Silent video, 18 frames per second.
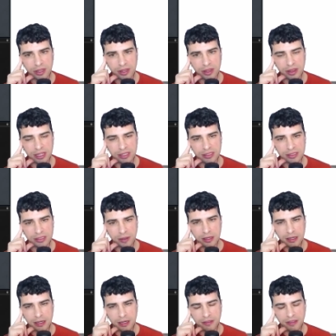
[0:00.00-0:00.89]
that.
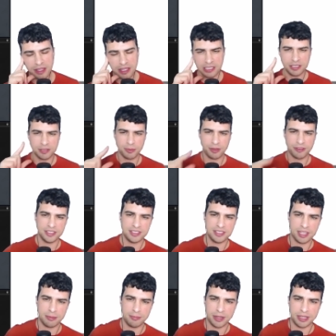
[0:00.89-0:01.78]
I think this is my
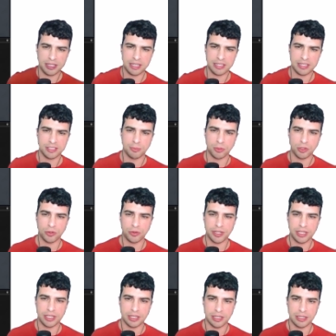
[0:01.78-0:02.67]
first time playing against Mono
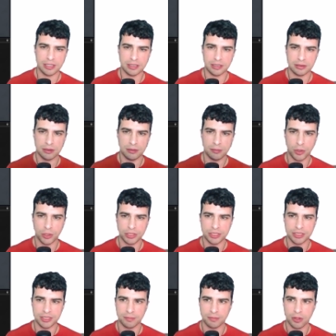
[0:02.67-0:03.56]
Green in
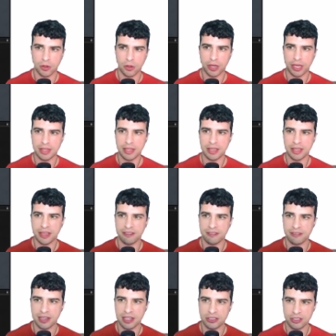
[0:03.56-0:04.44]
Modern. Okay, they
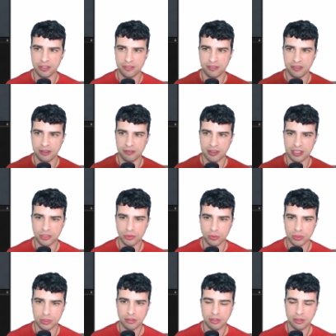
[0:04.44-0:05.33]
have Vines of
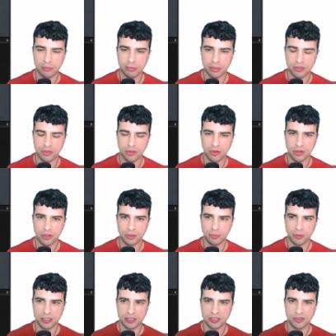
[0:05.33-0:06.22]
Vastwood,
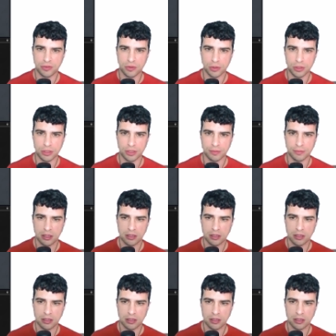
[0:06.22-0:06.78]
+4/+4.